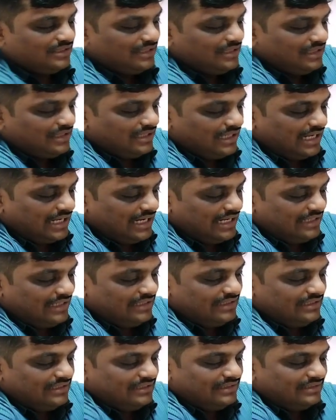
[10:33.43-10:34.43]
and
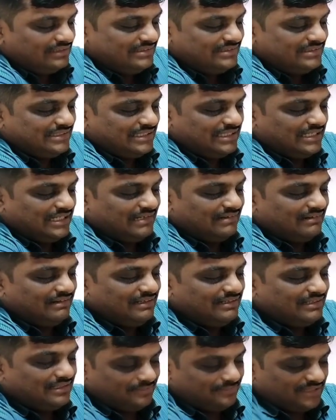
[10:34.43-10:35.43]
the second red
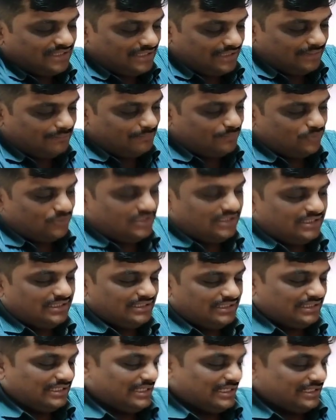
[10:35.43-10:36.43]
terminal I am putting in
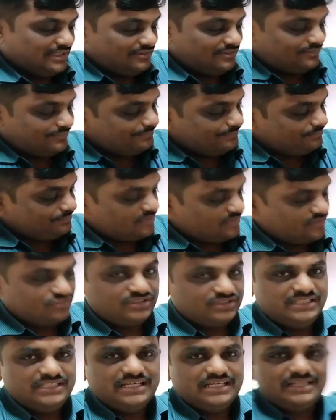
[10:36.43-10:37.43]
negative. So
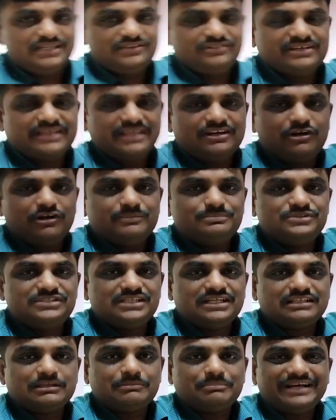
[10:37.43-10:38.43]
here you can observe the
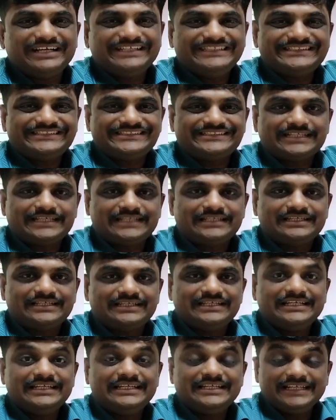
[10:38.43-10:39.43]
minus sign.
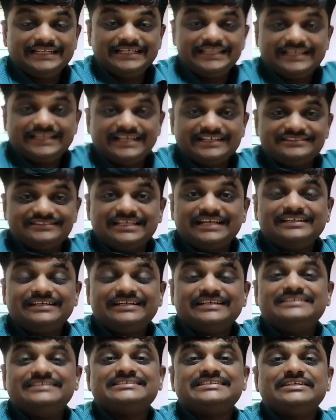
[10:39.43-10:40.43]
It indicates that it
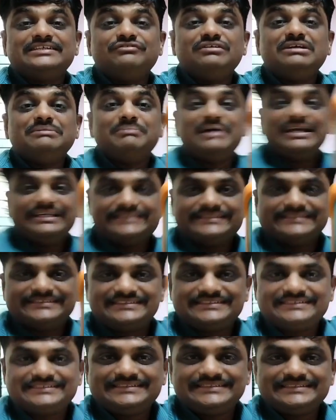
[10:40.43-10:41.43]
is giving
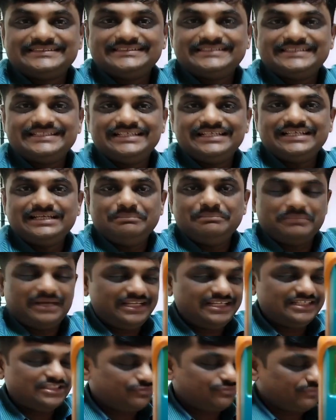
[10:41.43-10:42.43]
minus
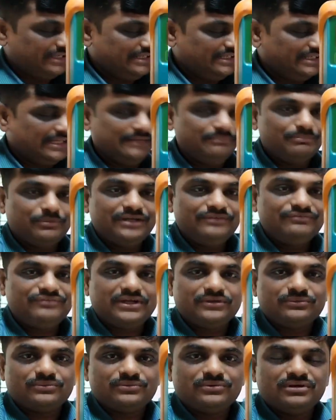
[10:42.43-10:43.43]

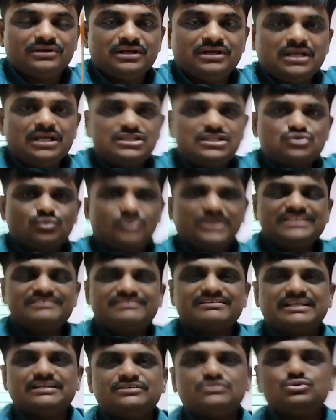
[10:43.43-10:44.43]
29.5. So what is the
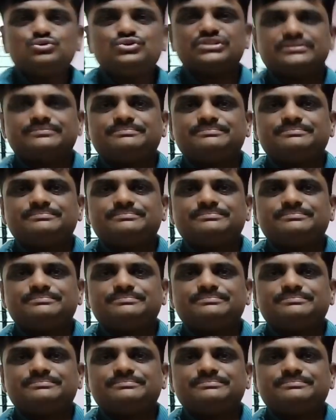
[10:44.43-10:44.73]
conclusion?